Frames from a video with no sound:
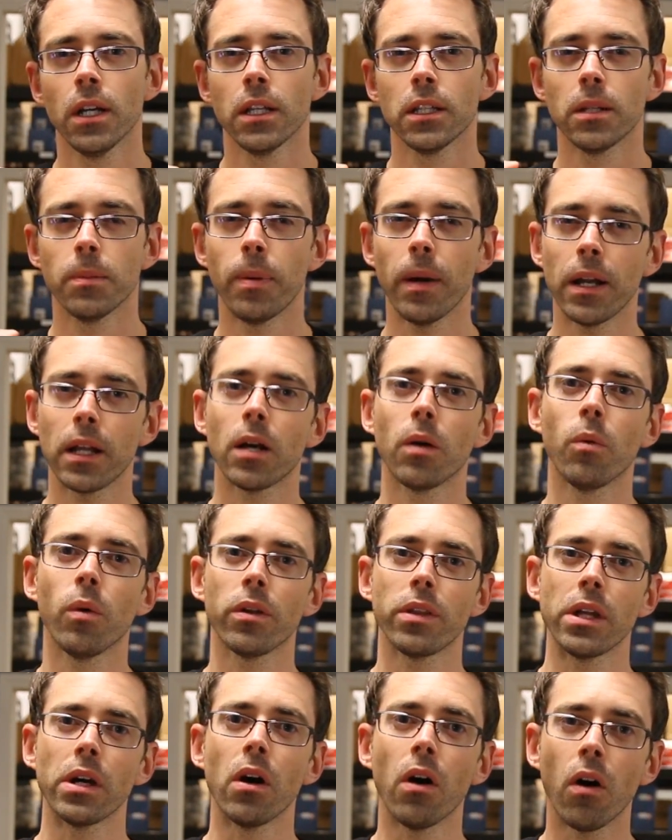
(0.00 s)
depending on
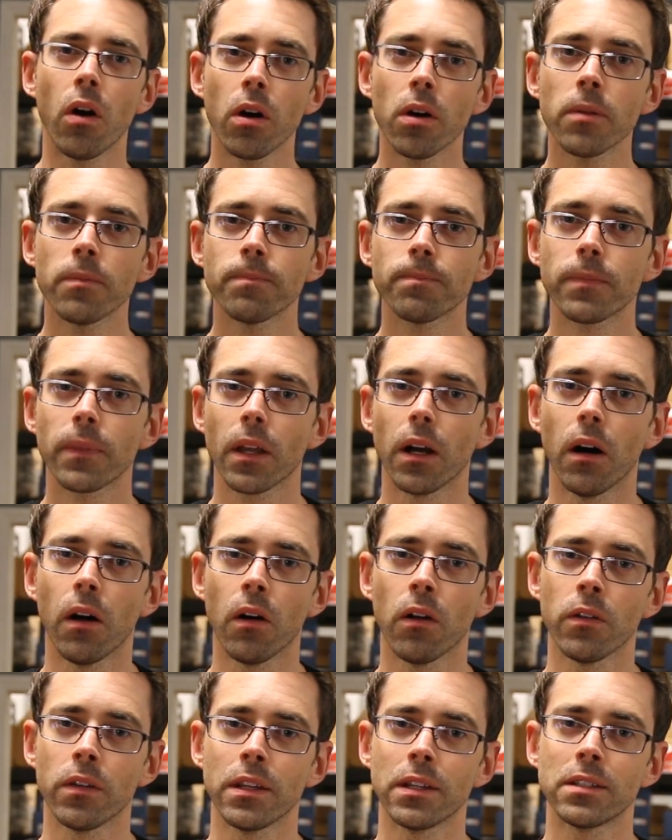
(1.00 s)
what they are
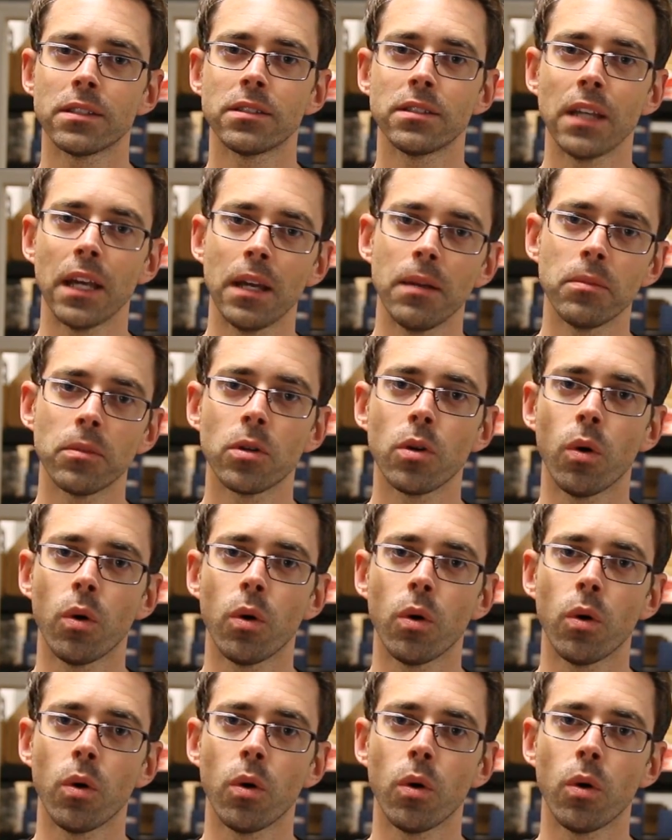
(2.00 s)
the same